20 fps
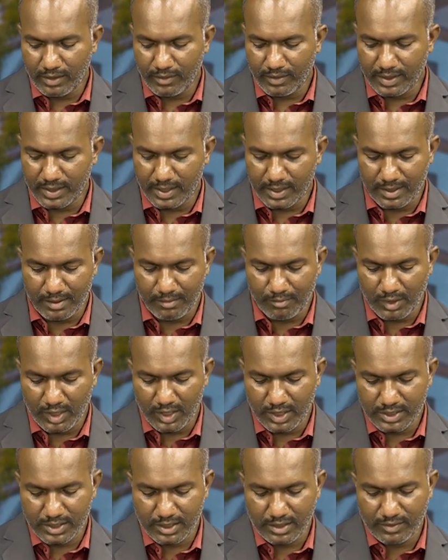when the
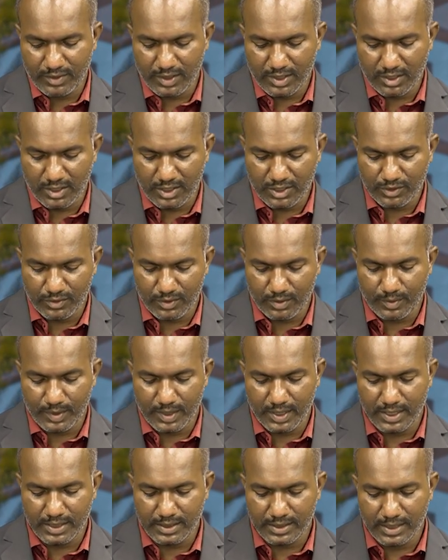temperature of the
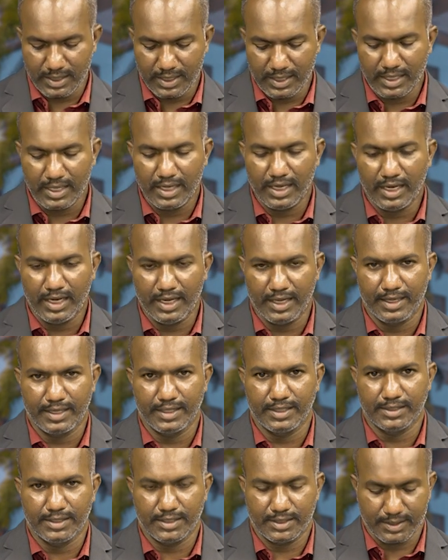transformer is
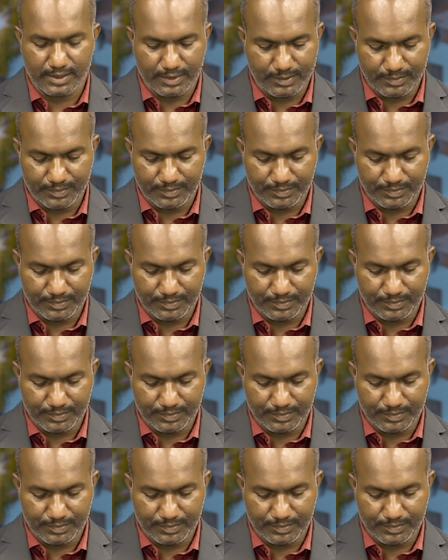increases.